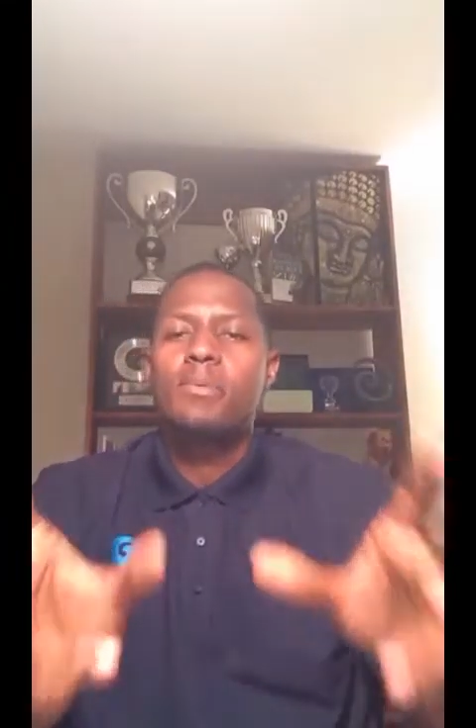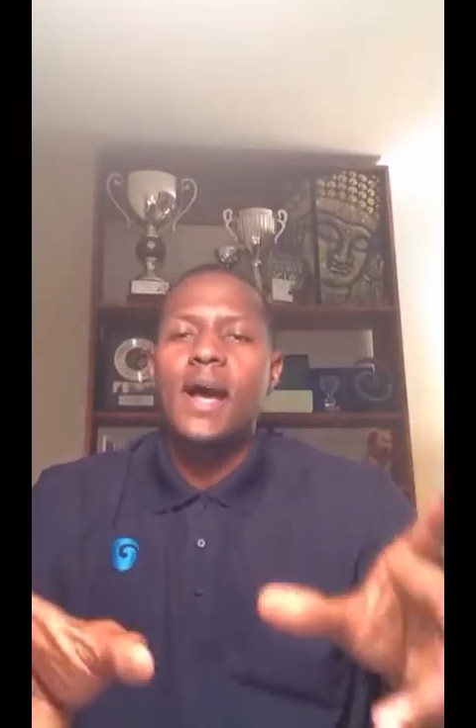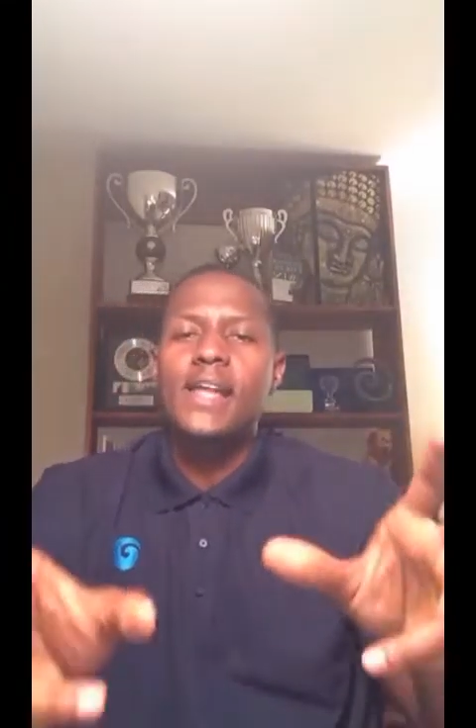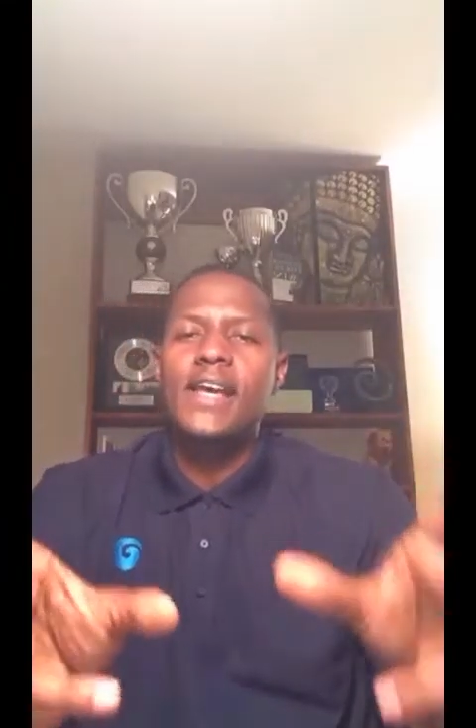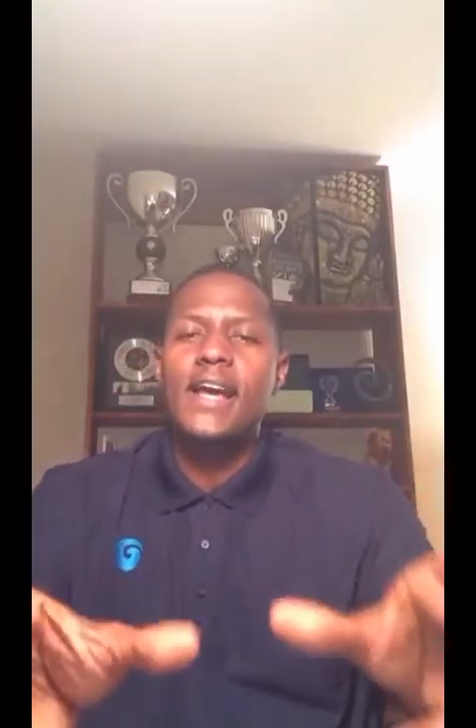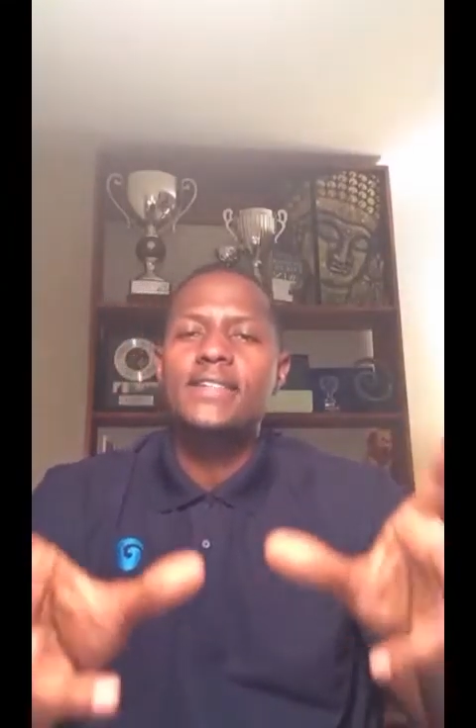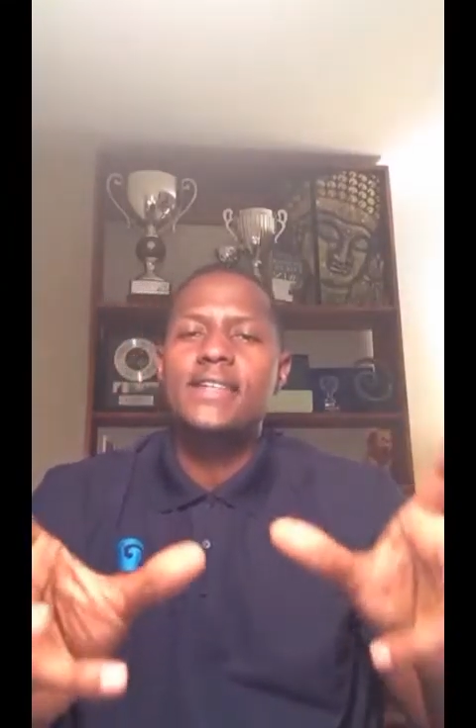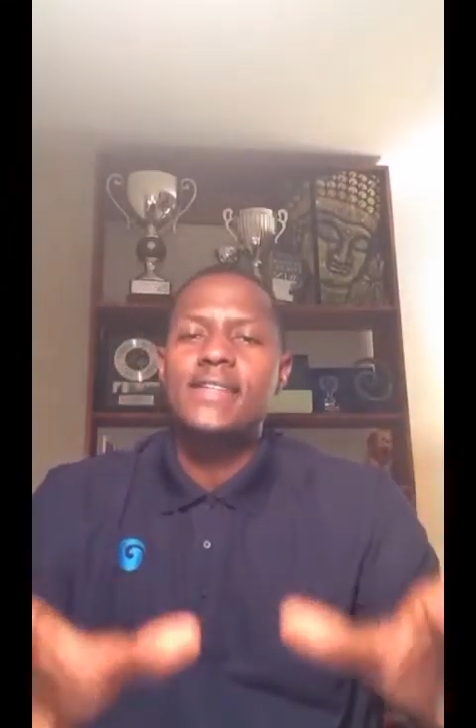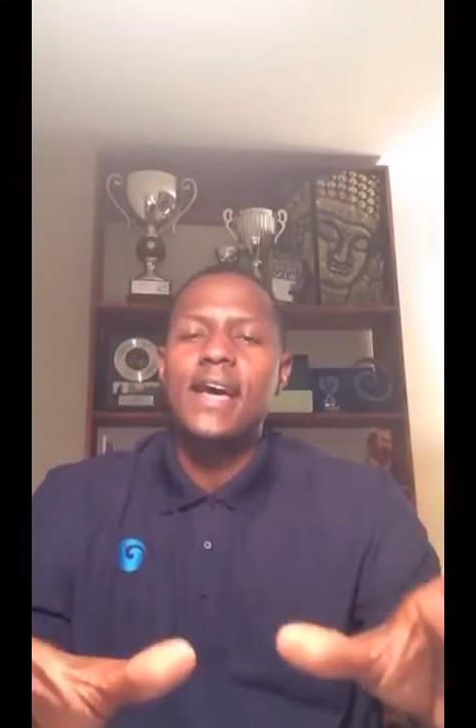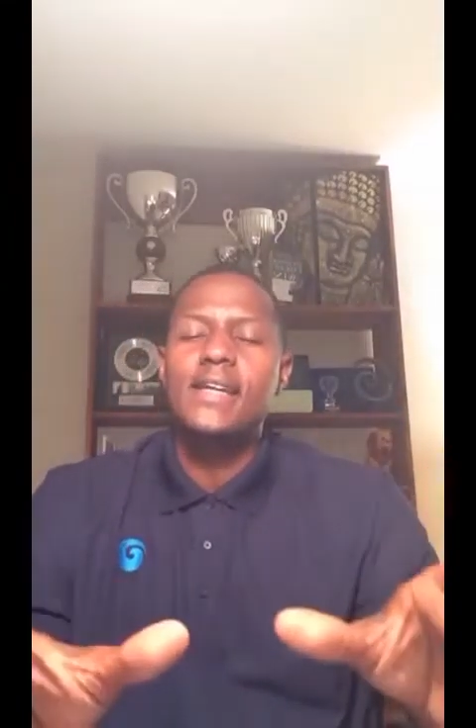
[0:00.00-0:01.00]
probably
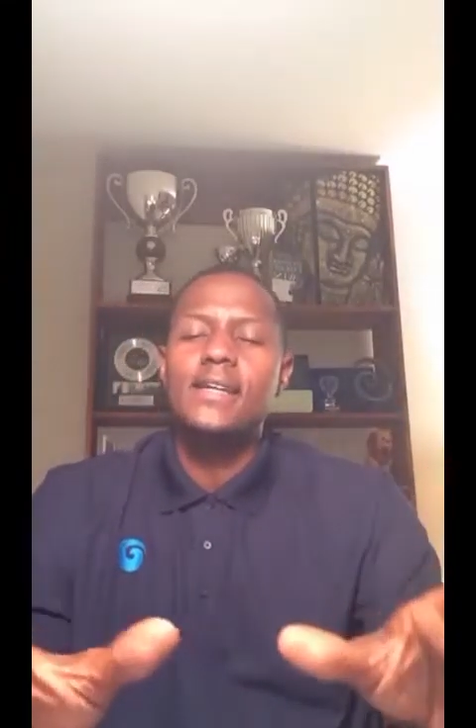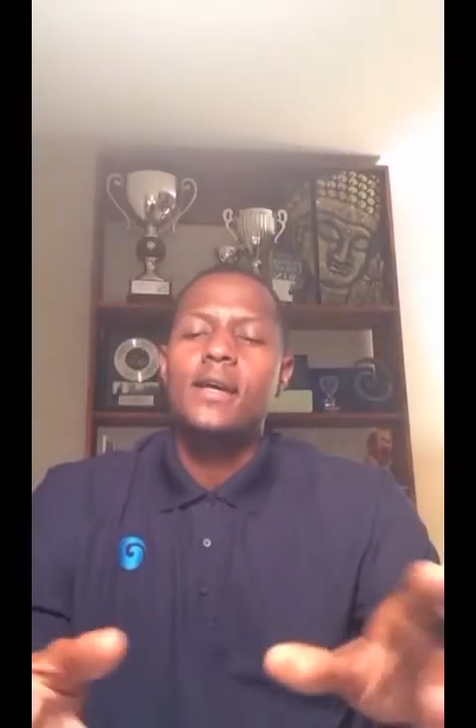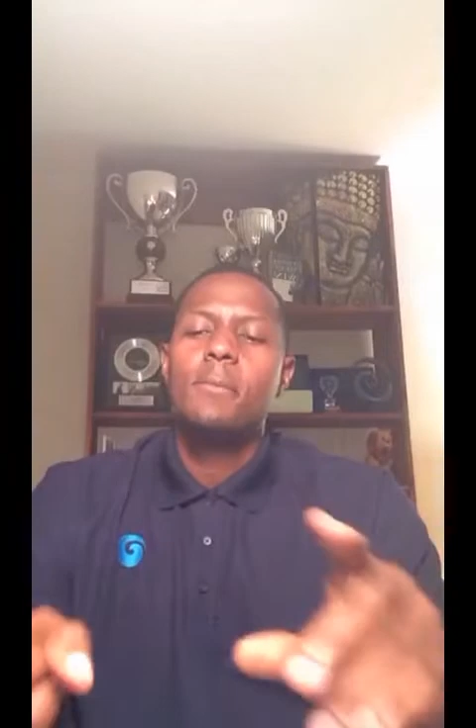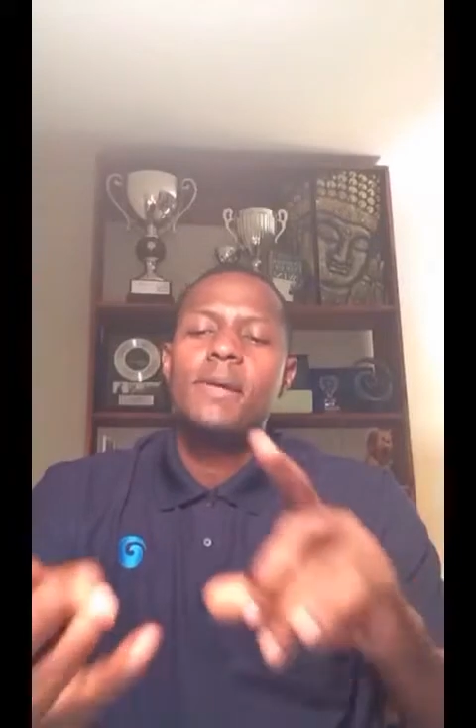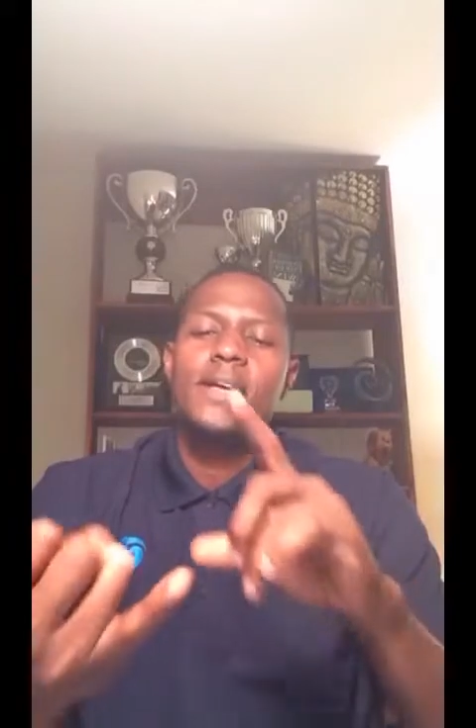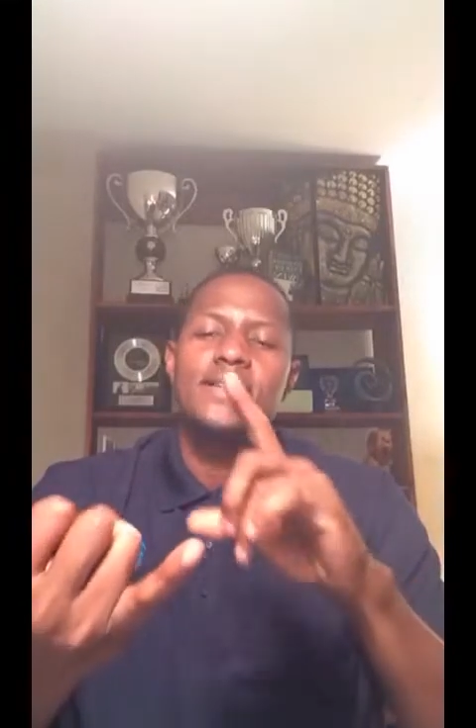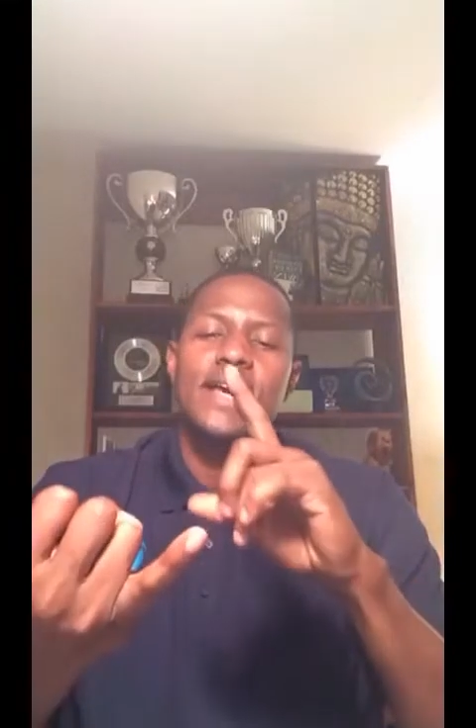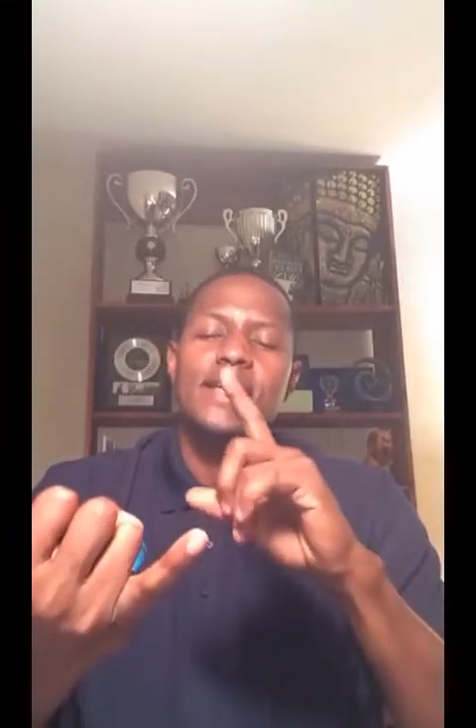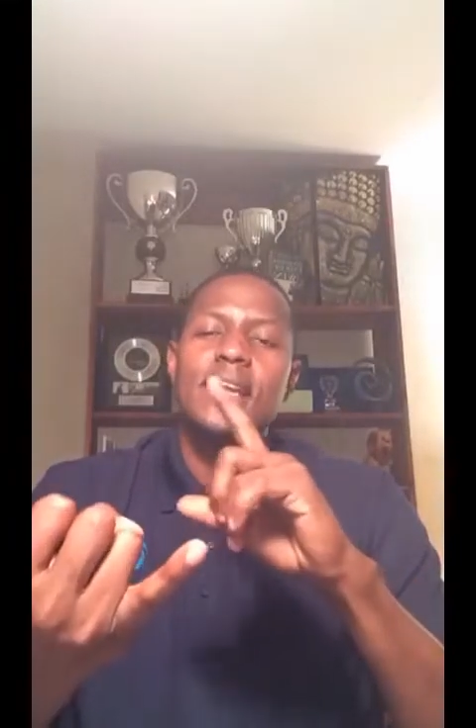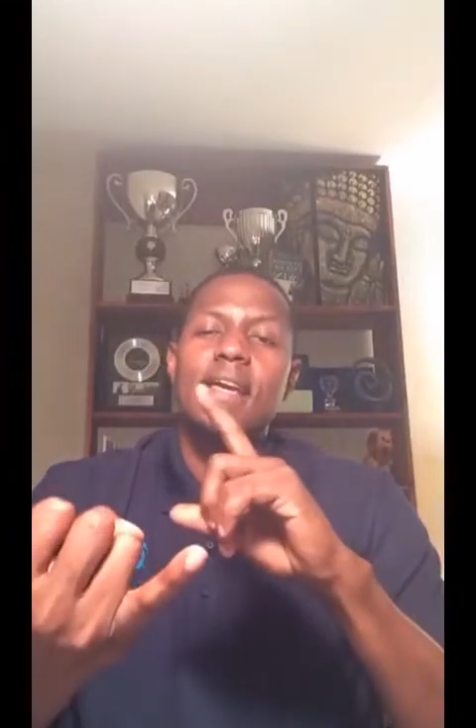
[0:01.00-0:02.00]
hasn't done it because
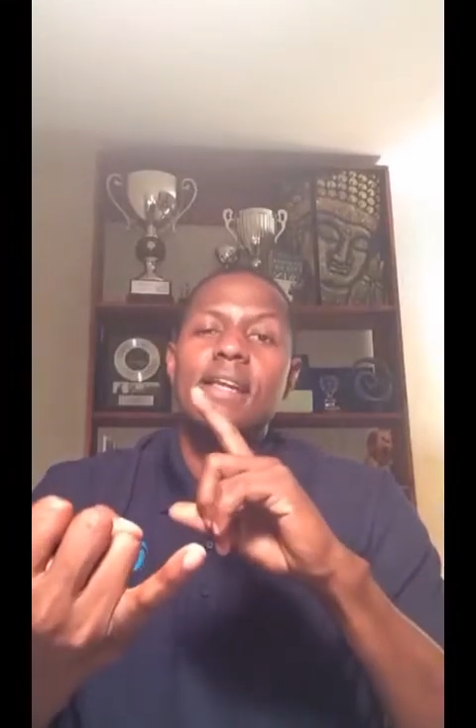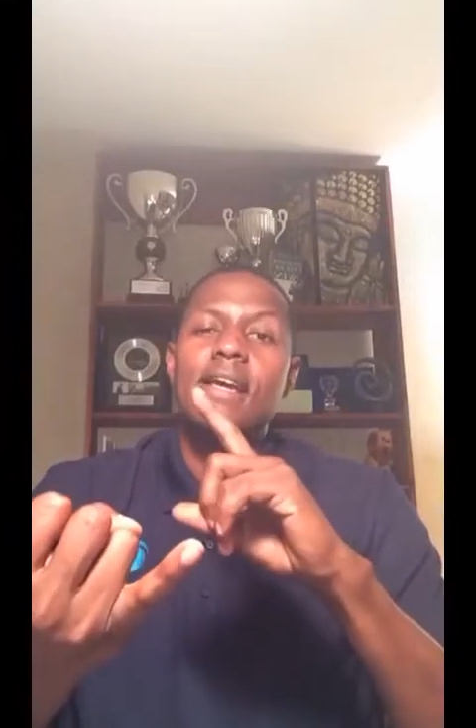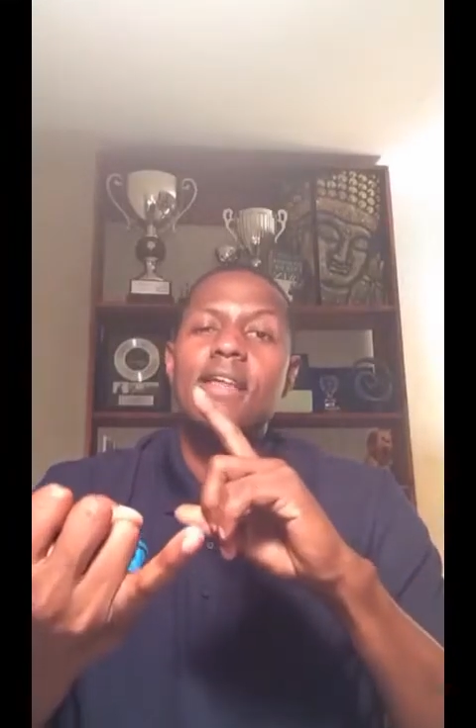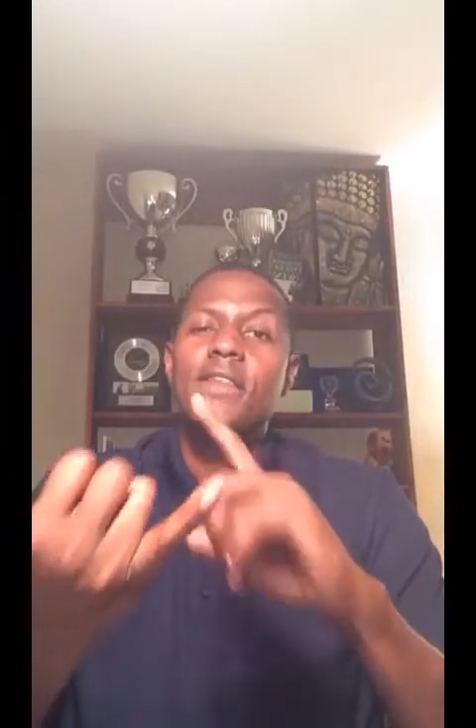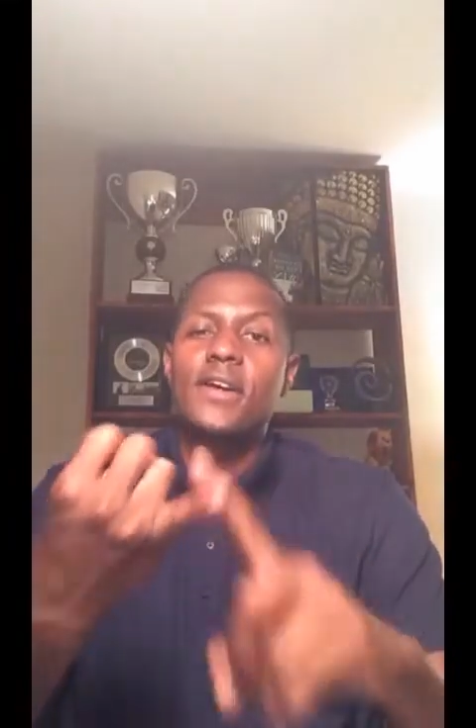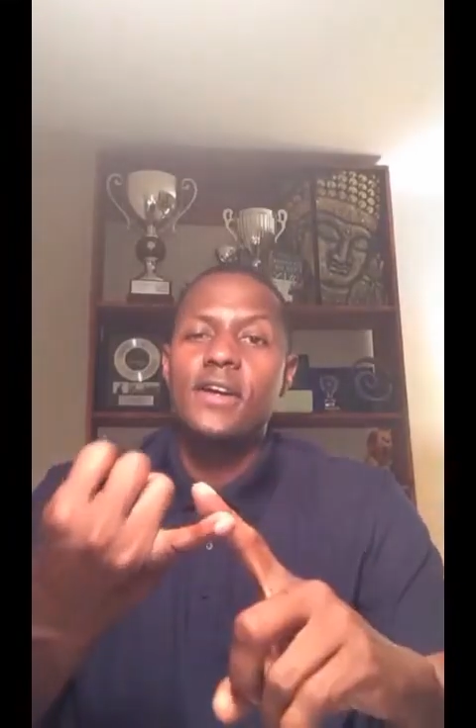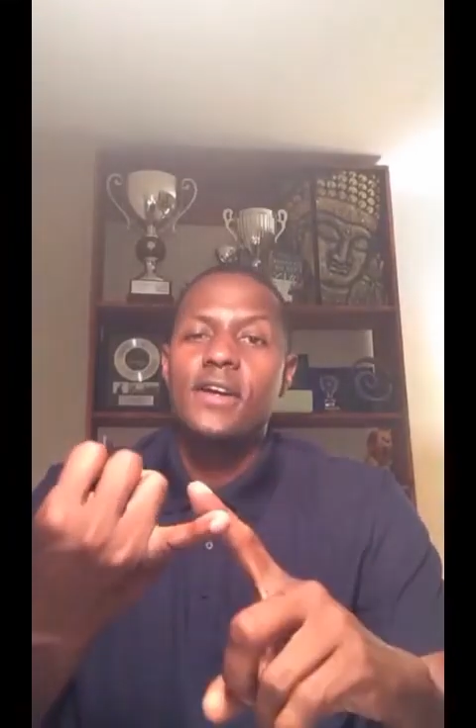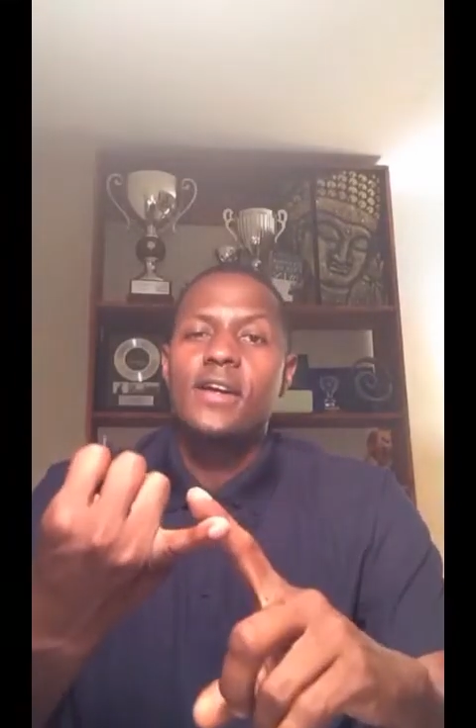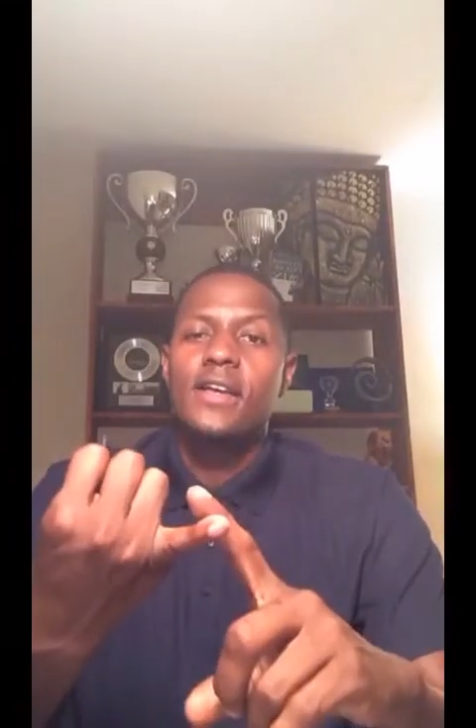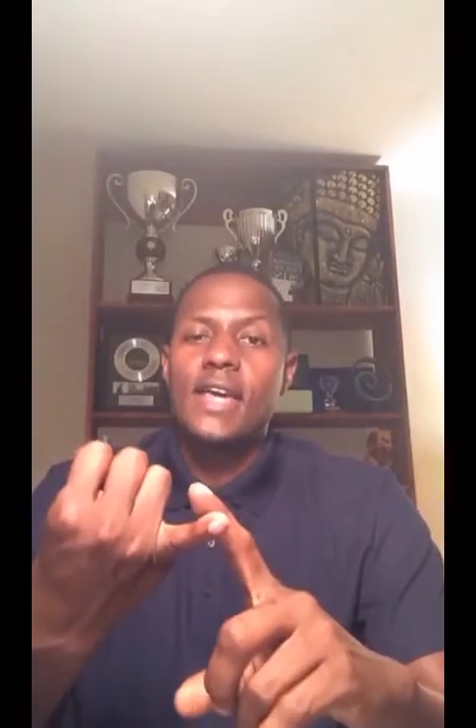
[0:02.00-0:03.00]
they need either